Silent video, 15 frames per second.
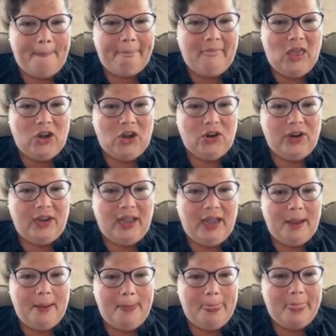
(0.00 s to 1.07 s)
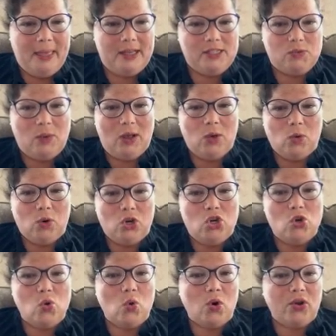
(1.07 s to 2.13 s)
that area as well, or
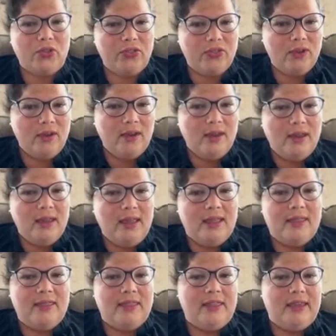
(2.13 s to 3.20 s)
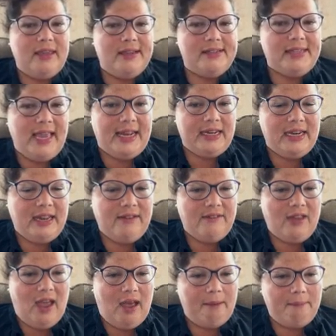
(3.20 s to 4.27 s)
north in the
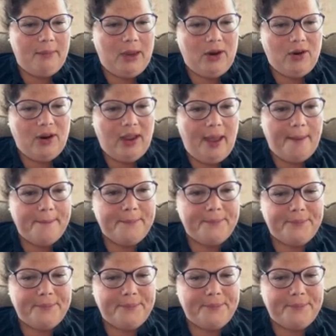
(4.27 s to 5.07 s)
Scandinavia area.